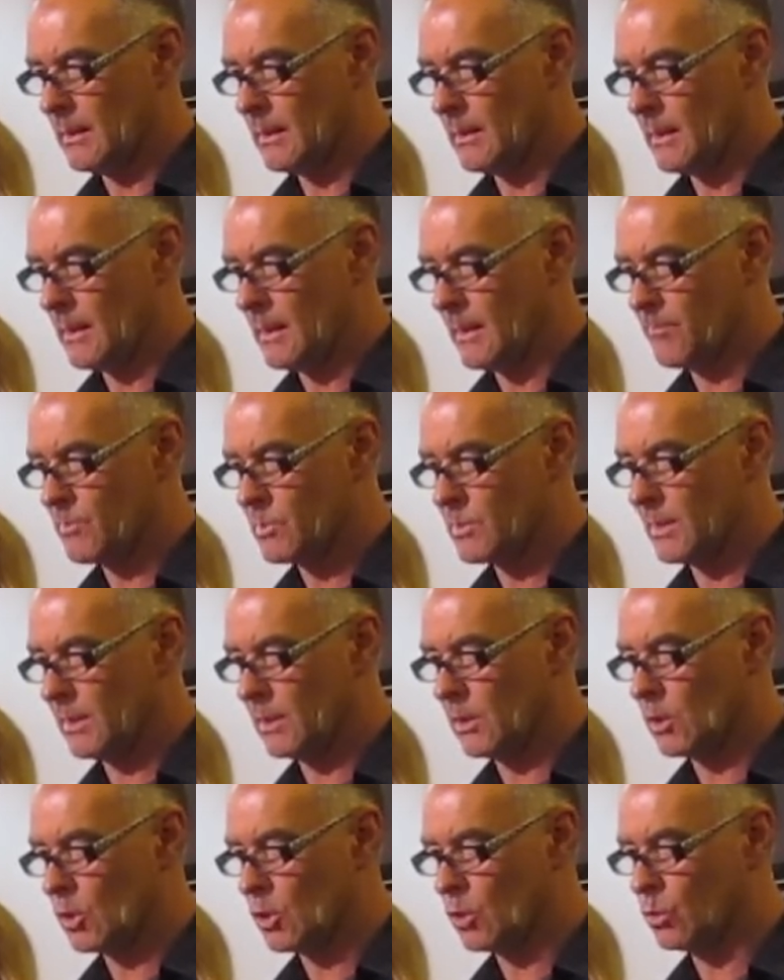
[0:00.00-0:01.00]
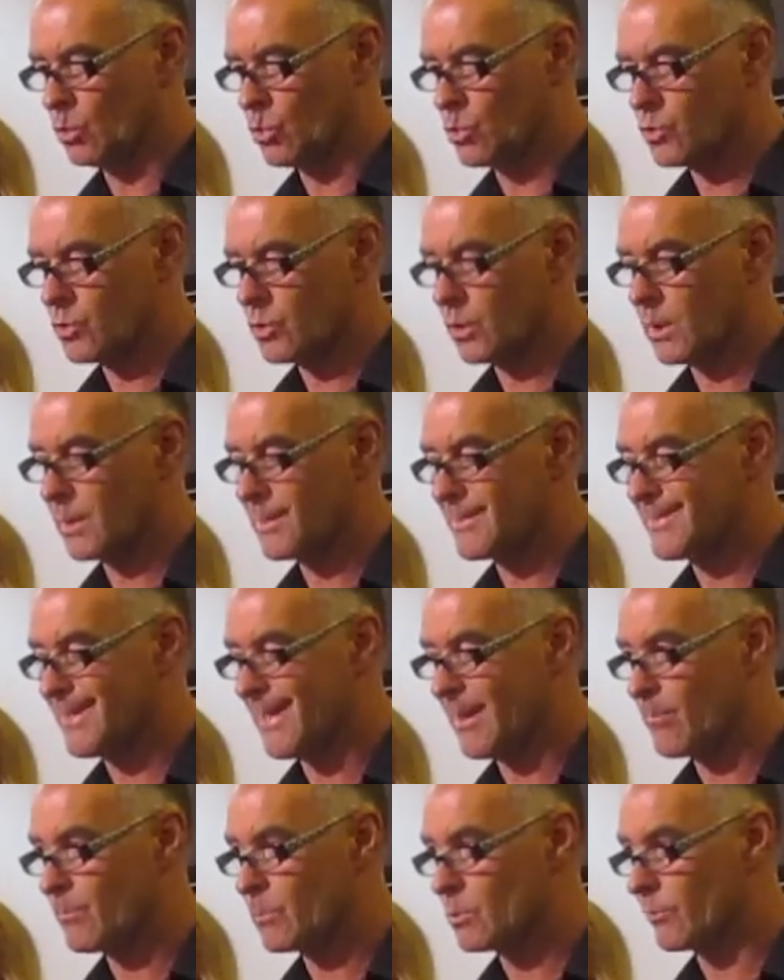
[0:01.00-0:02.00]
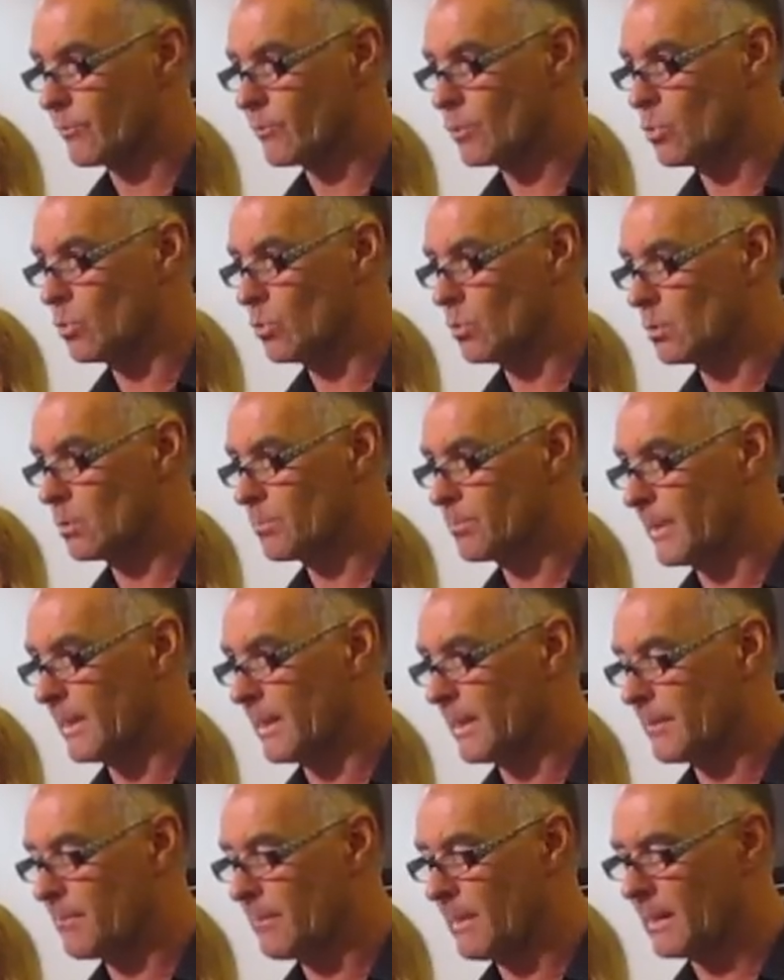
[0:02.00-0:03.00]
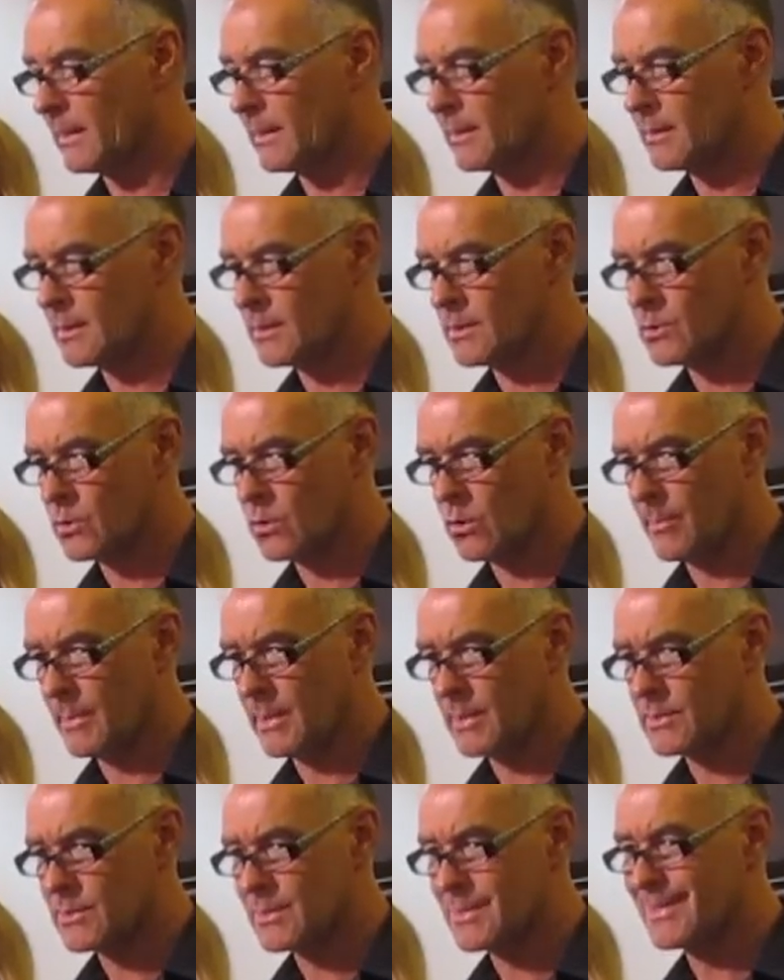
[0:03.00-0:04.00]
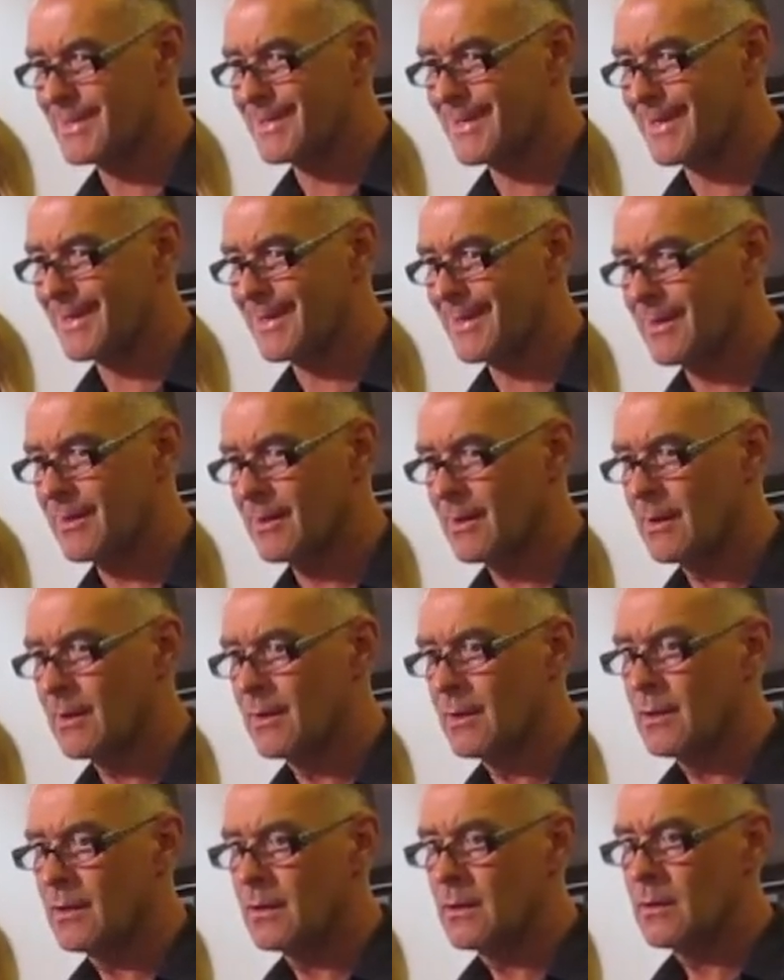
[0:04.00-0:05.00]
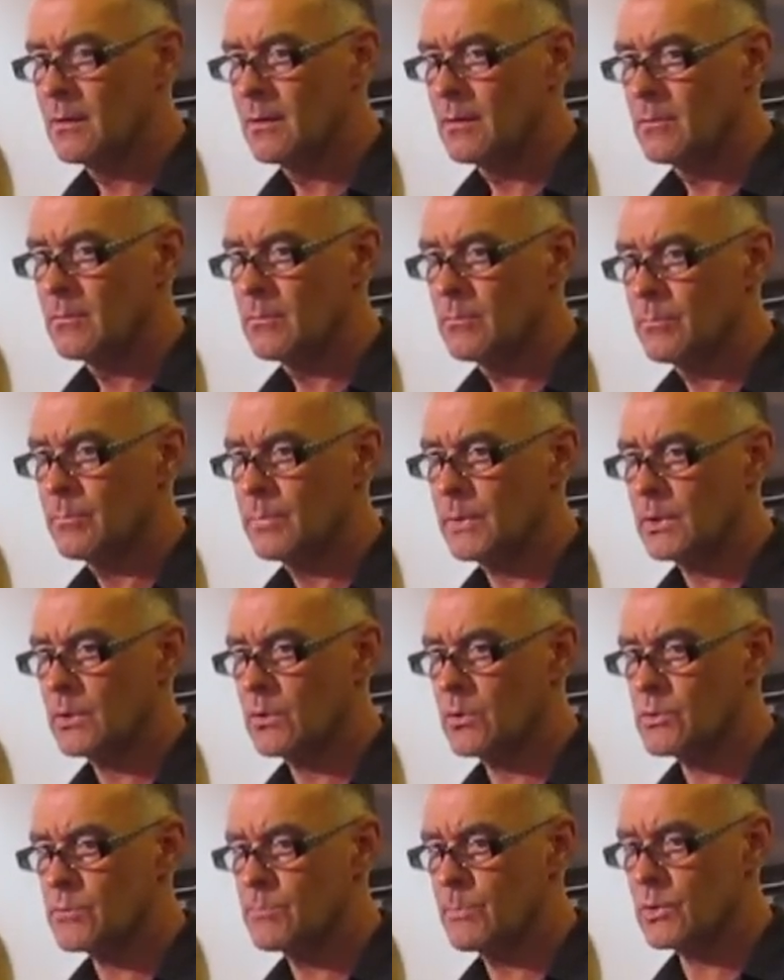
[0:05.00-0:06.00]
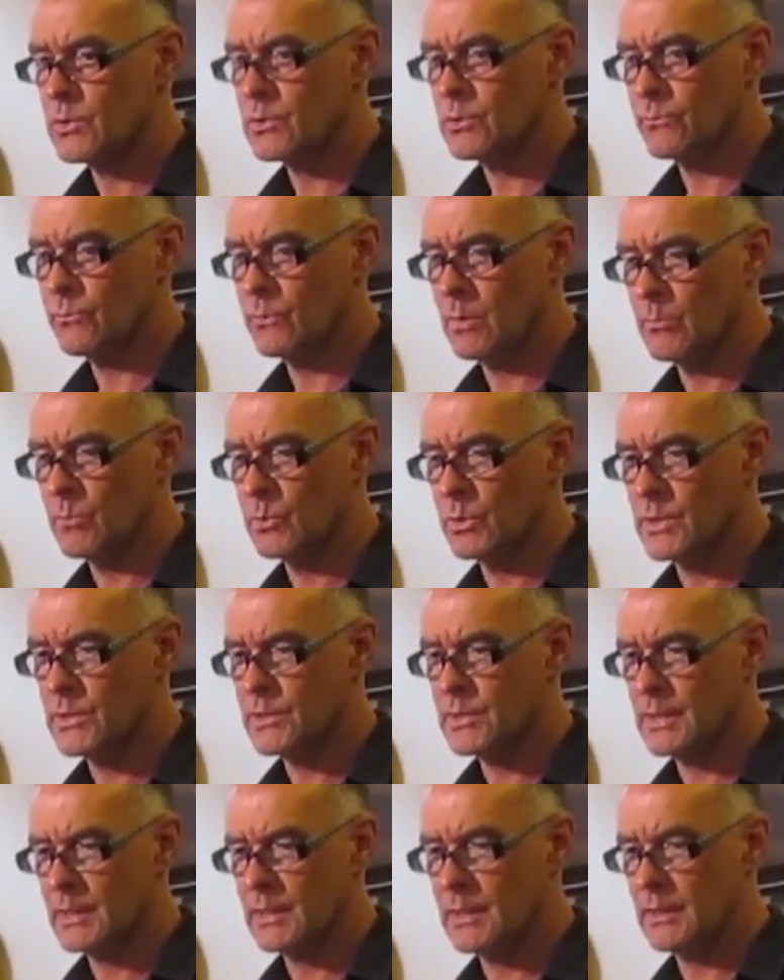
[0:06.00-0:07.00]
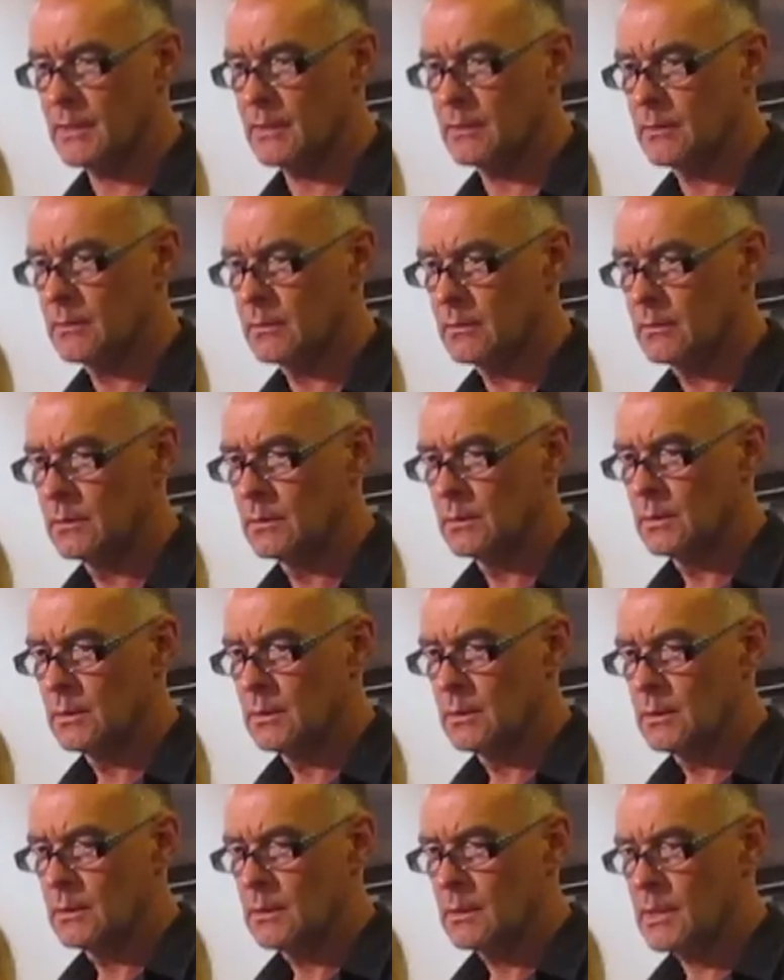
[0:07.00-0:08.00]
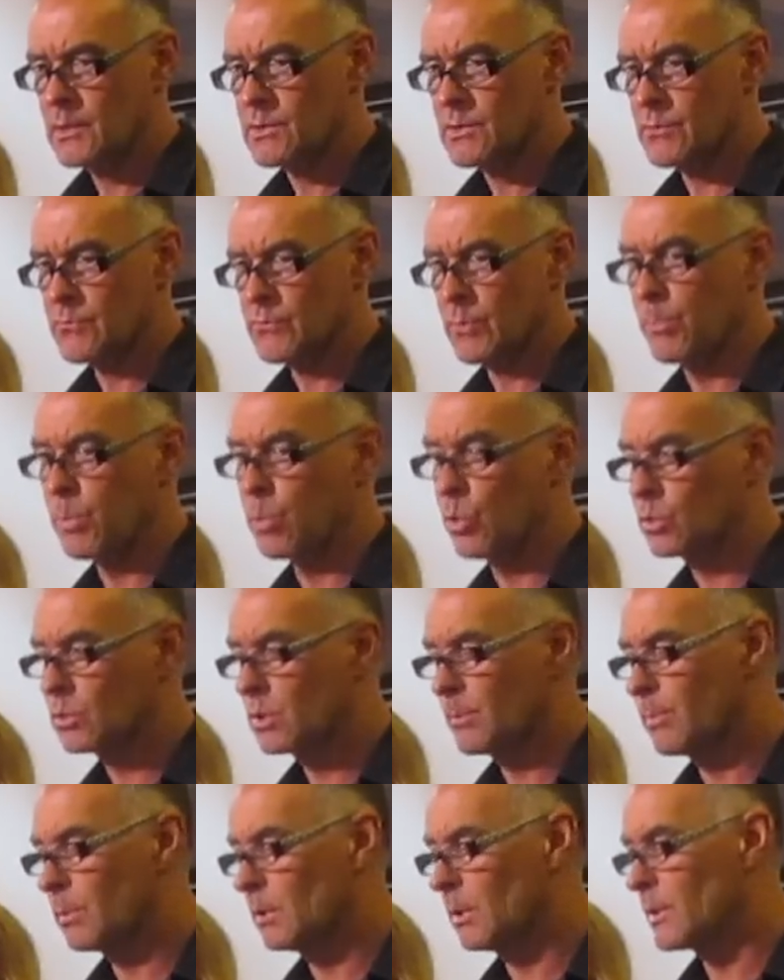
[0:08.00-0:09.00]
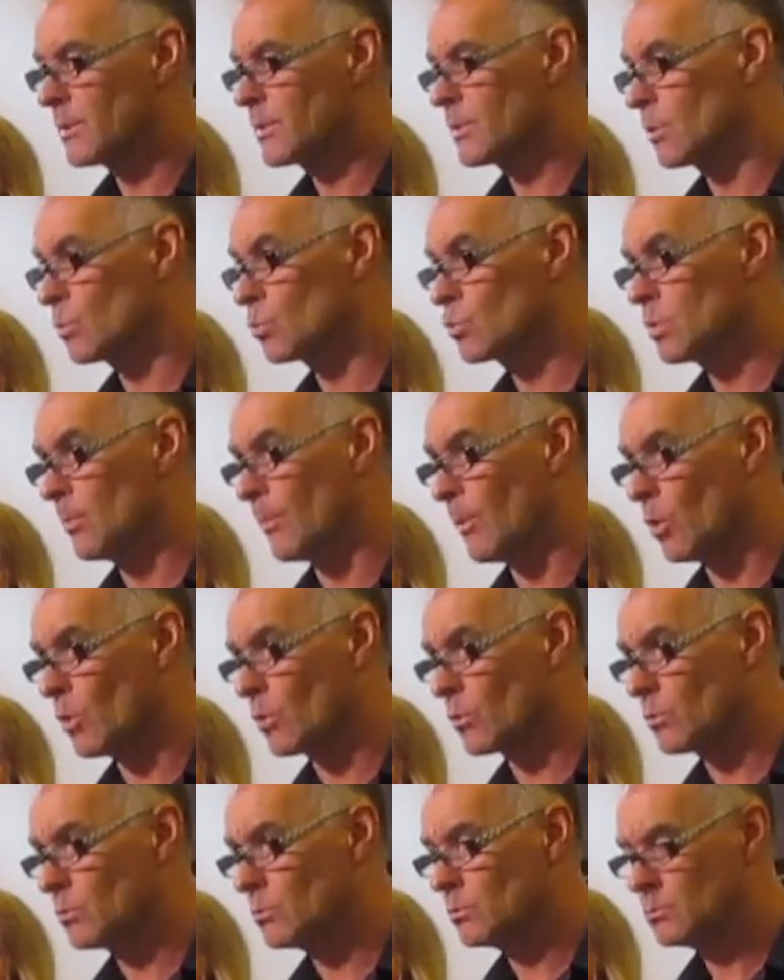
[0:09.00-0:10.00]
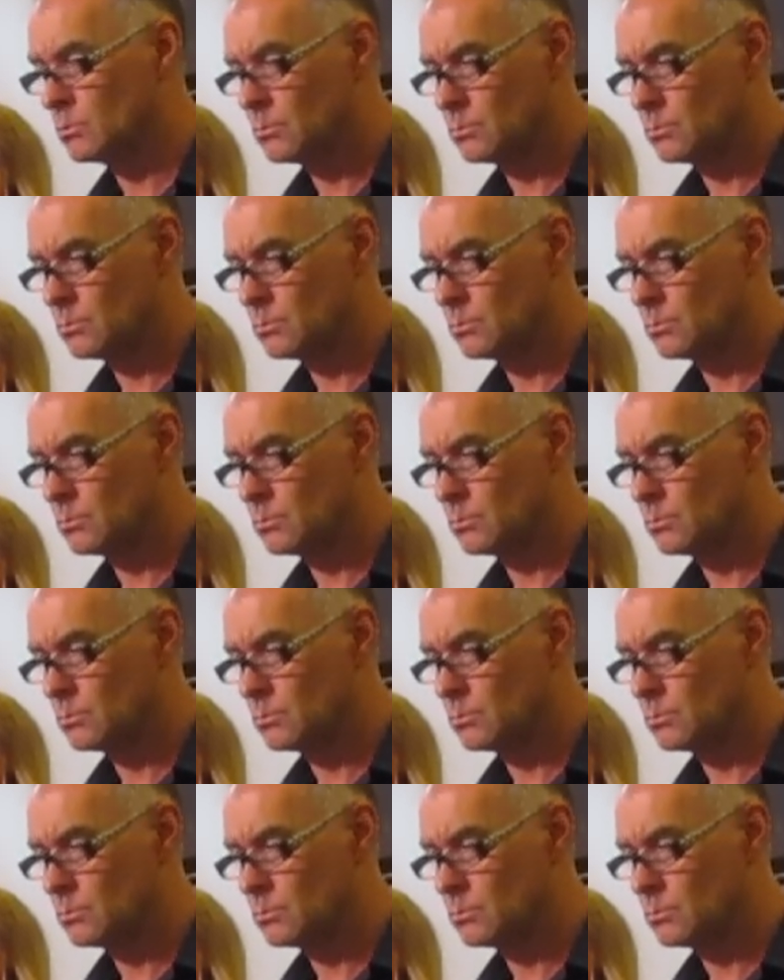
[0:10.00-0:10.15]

I'm sailing close to contempt of court by making these comments today, because much of what I'm going to say isn't reportable until tomorrow.